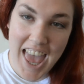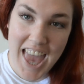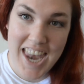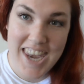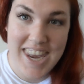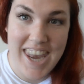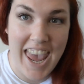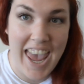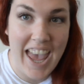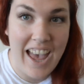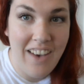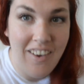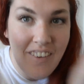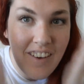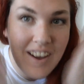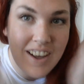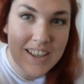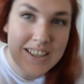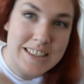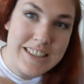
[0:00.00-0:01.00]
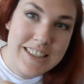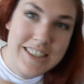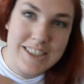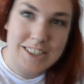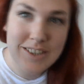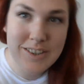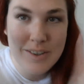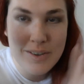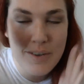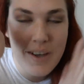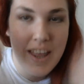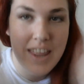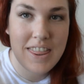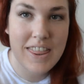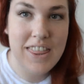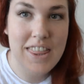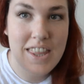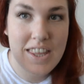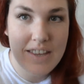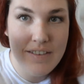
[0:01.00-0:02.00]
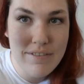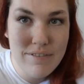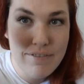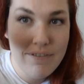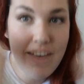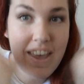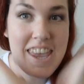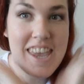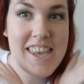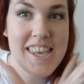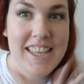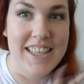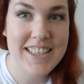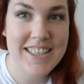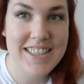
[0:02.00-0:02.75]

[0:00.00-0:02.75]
And now on to the face.